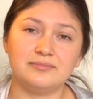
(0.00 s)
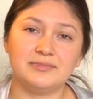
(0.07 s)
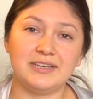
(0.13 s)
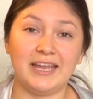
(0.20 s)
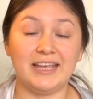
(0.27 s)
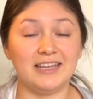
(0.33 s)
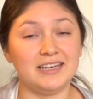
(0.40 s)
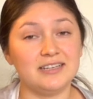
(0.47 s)

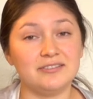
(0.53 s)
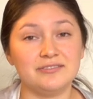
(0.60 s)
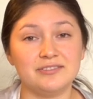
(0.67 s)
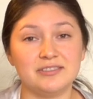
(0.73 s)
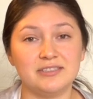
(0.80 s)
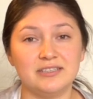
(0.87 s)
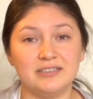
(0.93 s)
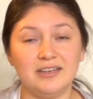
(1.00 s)

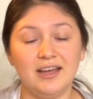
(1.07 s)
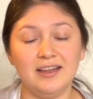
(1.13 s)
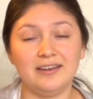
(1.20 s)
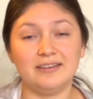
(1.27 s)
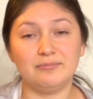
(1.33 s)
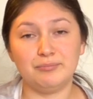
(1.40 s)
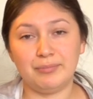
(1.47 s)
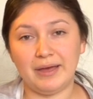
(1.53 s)
negatives, not
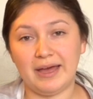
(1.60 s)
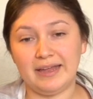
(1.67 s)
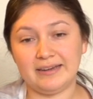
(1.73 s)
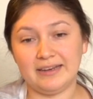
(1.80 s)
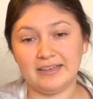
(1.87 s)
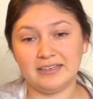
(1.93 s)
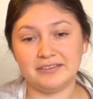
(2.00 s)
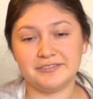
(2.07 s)
bad
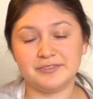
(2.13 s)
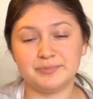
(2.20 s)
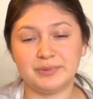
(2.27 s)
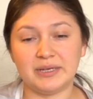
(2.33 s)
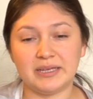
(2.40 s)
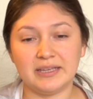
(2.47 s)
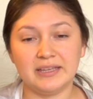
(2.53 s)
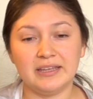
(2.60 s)
negatives,
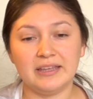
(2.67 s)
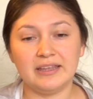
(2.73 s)
but